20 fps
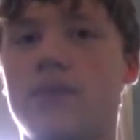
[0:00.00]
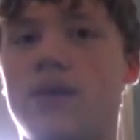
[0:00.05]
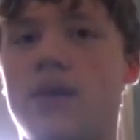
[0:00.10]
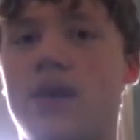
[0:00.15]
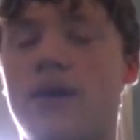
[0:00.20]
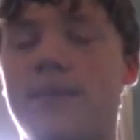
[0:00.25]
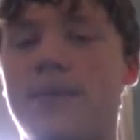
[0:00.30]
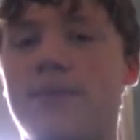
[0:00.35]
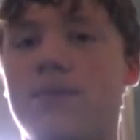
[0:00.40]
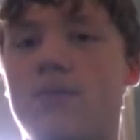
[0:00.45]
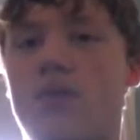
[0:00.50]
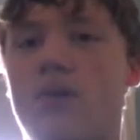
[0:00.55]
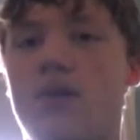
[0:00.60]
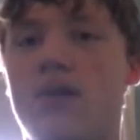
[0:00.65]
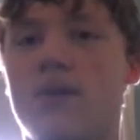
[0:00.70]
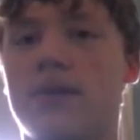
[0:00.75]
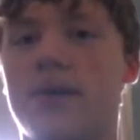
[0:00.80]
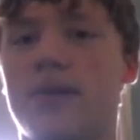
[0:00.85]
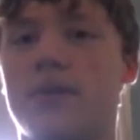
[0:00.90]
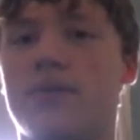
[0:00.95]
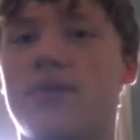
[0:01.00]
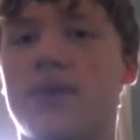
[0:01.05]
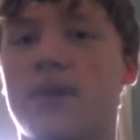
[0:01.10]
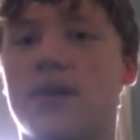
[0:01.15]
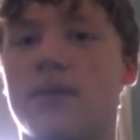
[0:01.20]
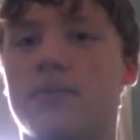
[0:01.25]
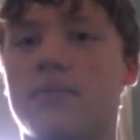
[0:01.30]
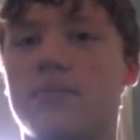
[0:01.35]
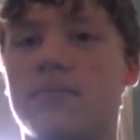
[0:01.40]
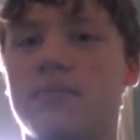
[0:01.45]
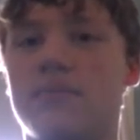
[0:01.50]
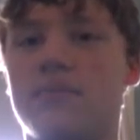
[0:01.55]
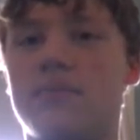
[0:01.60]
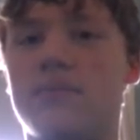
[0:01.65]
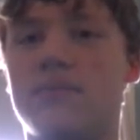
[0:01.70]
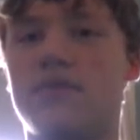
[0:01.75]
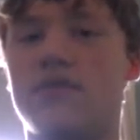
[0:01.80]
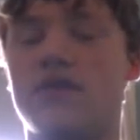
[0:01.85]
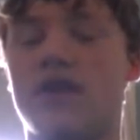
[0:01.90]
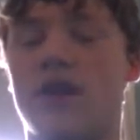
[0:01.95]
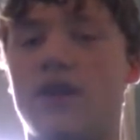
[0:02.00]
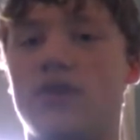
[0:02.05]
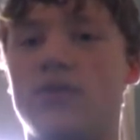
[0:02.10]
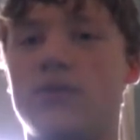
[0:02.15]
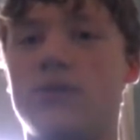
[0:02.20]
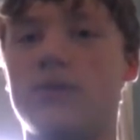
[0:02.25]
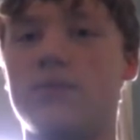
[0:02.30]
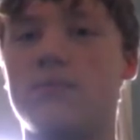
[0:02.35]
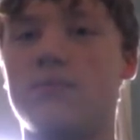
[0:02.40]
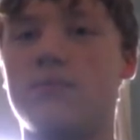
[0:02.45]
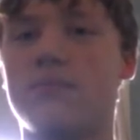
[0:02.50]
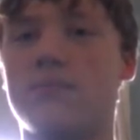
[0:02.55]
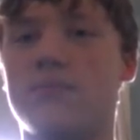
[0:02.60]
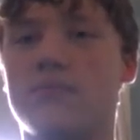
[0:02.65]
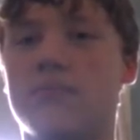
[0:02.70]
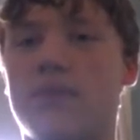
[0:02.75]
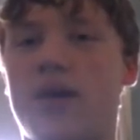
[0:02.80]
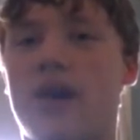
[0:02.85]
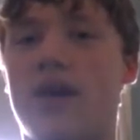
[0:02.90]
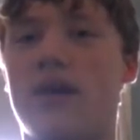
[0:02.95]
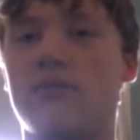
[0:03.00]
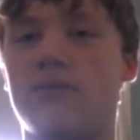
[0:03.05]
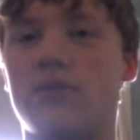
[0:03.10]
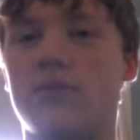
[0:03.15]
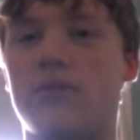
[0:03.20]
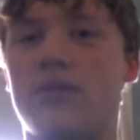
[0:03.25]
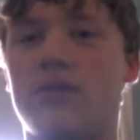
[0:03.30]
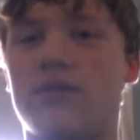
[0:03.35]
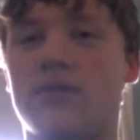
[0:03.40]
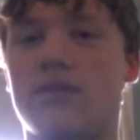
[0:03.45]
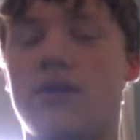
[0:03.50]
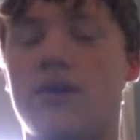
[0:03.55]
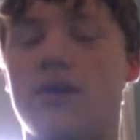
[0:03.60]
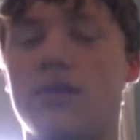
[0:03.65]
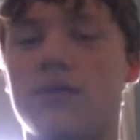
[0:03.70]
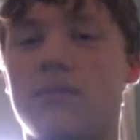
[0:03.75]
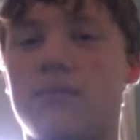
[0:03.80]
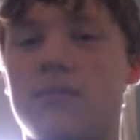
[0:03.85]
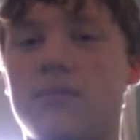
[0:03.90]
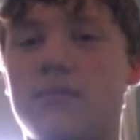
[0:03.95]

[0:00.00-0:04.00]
Game & Wario thing stage. I don't remember what it's called.